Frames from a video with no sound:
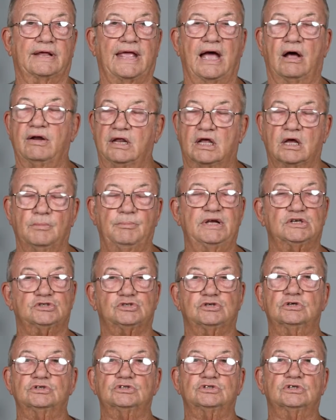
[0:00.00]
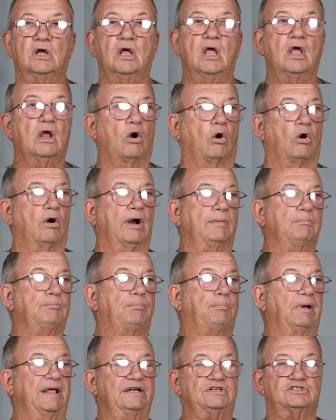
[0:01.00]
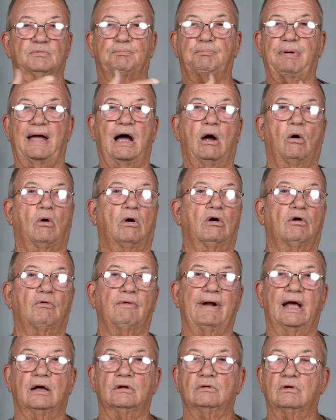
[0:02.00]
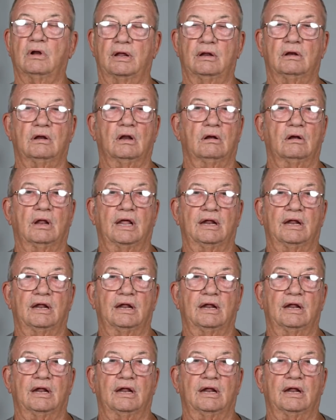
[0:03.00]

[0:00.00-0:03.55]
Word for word: county commissioners or in place of power around and,